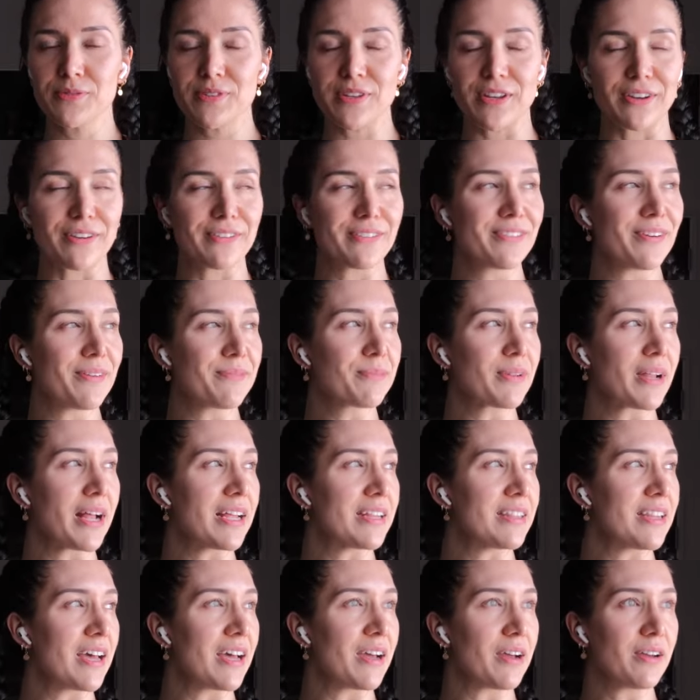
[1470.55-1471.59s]
So I'm
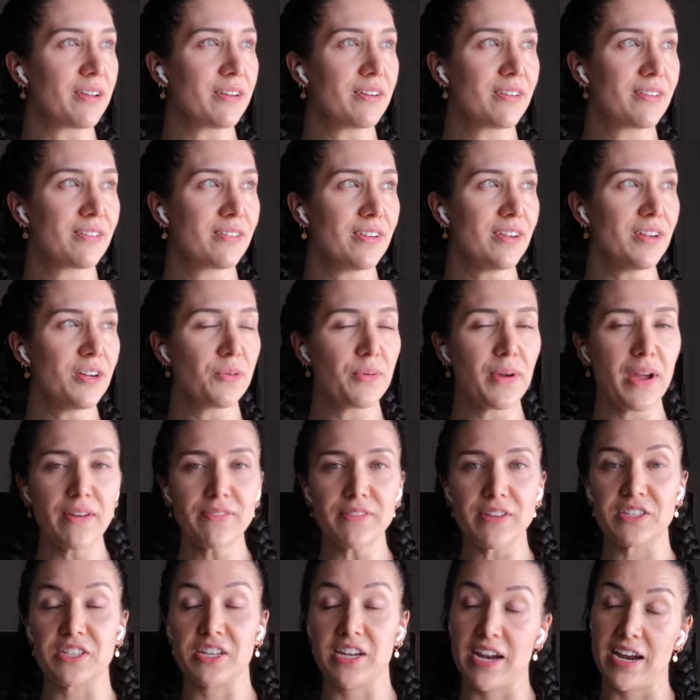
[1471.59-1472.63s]
glad that, you know, we
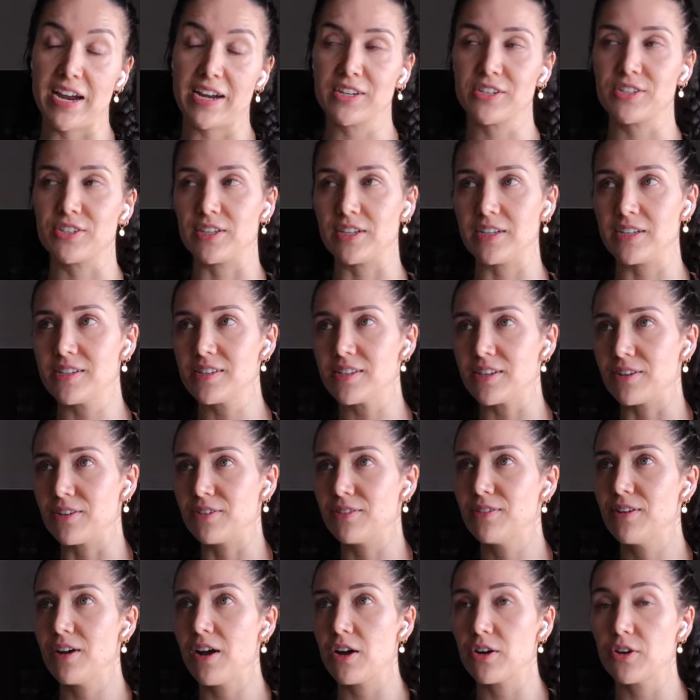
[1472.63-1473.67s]
have that today actually.
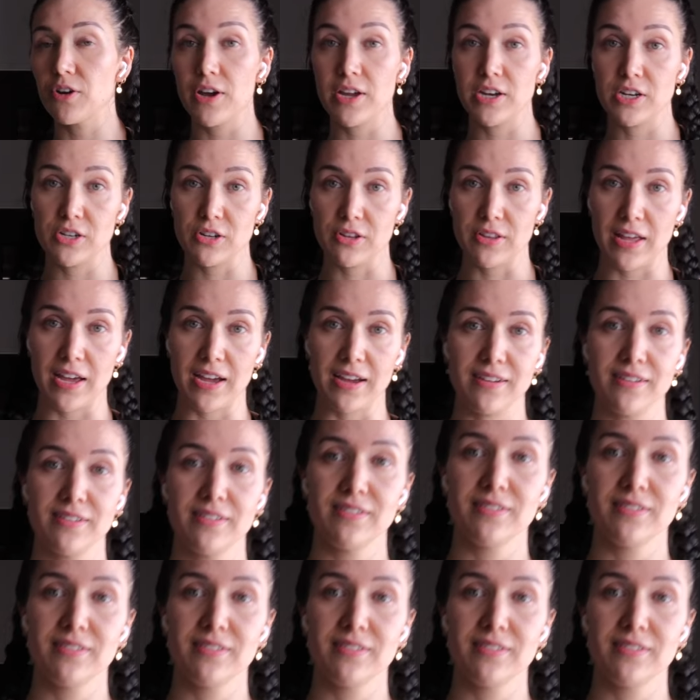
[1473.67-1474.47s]
So I'll go ahead and do that.